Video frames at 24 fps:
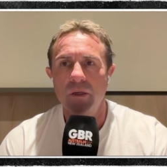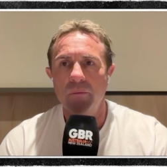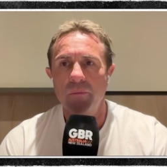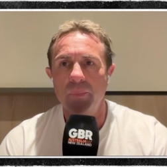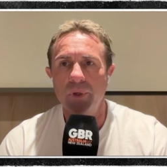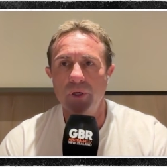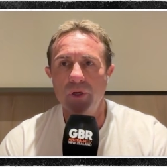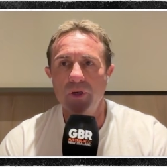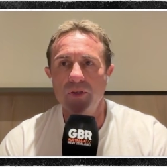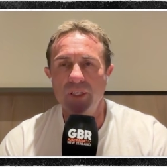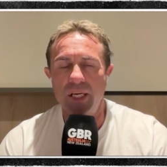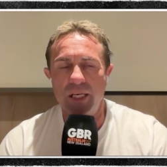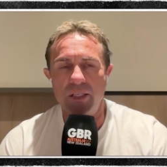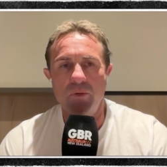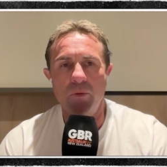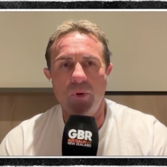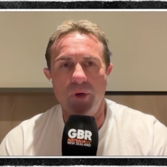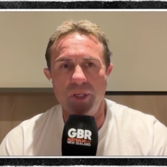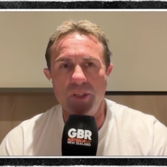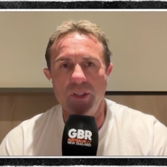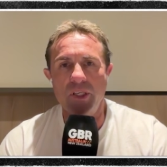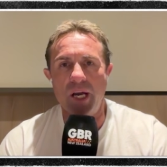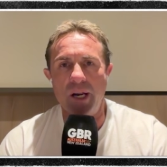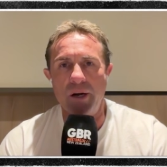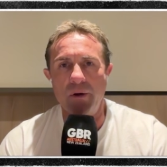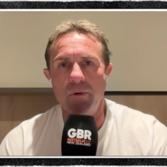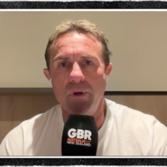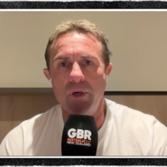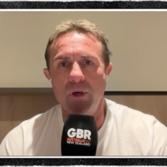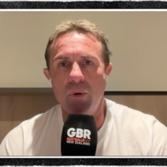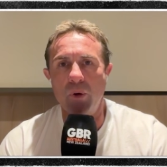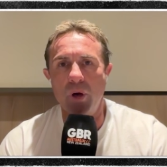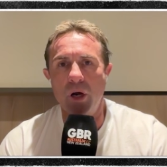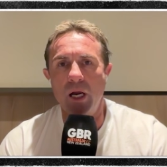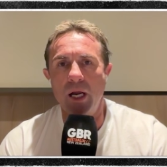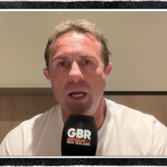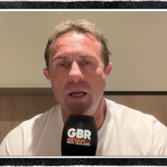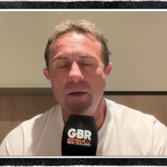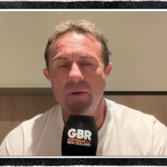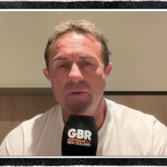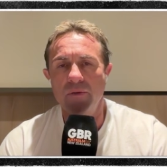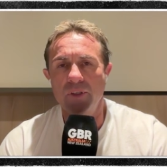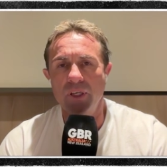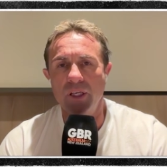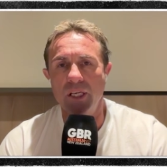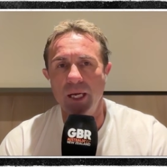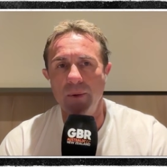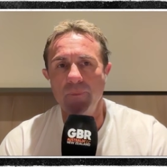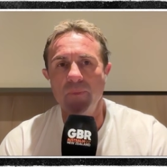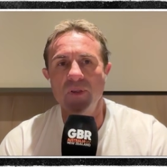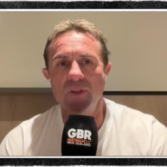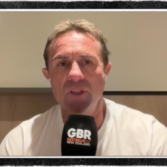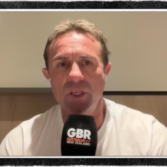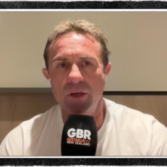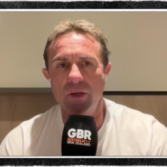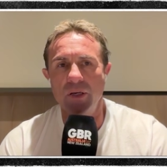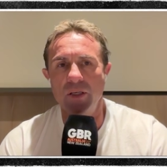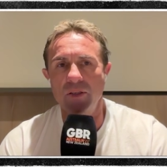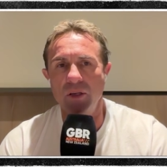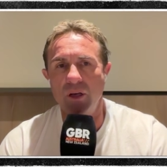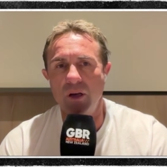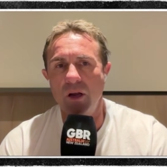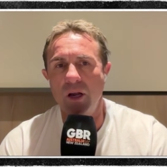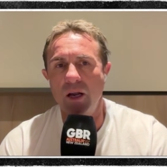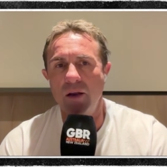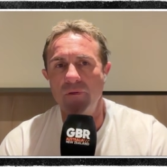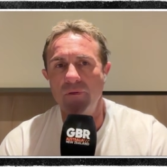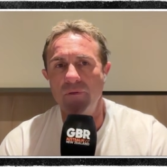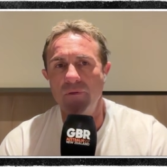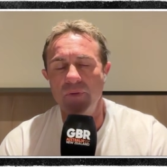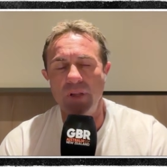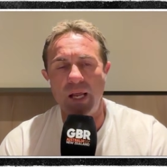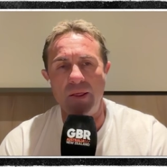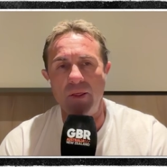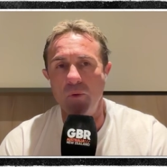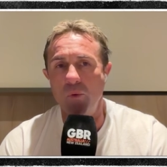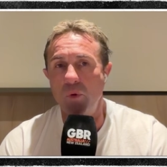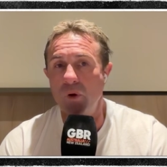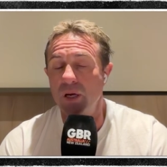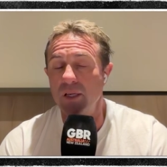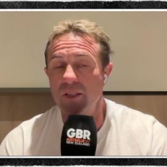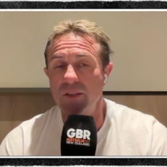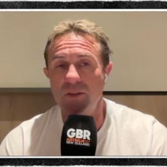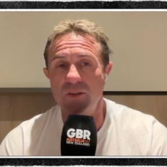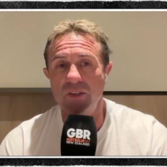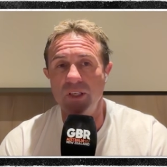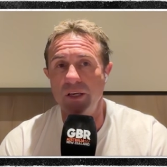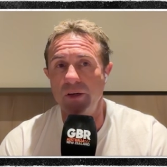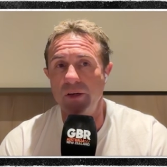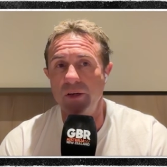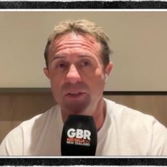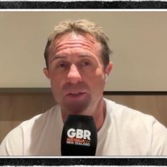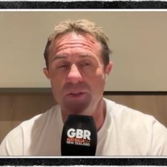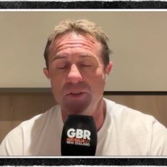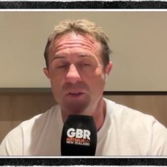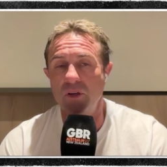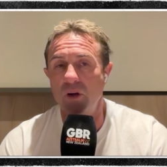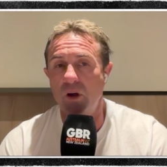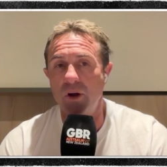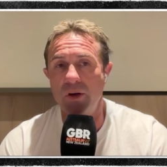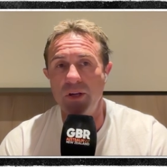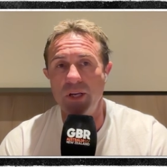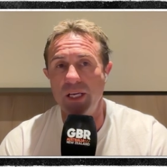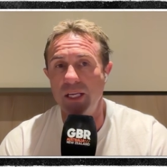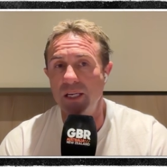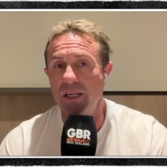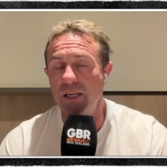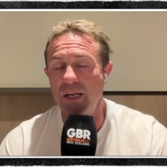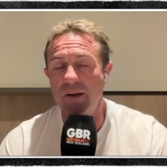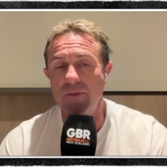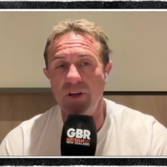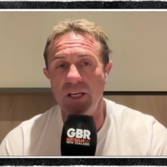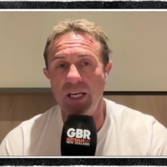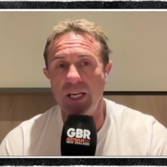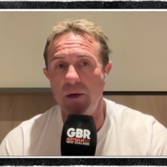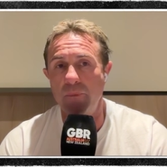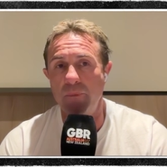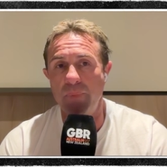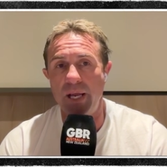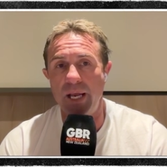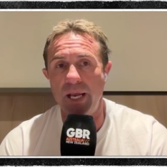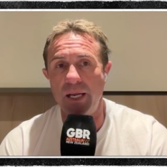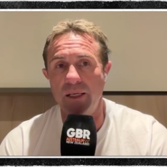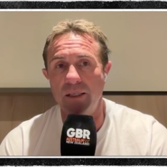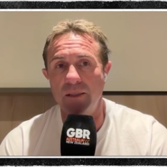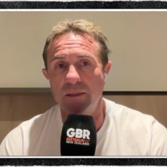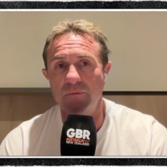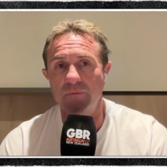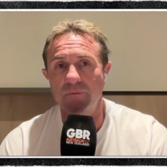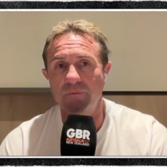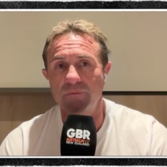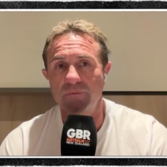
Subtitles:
because that's what it's going to require to keep the series alive. Otherwise, the series is gone. You can never get it back.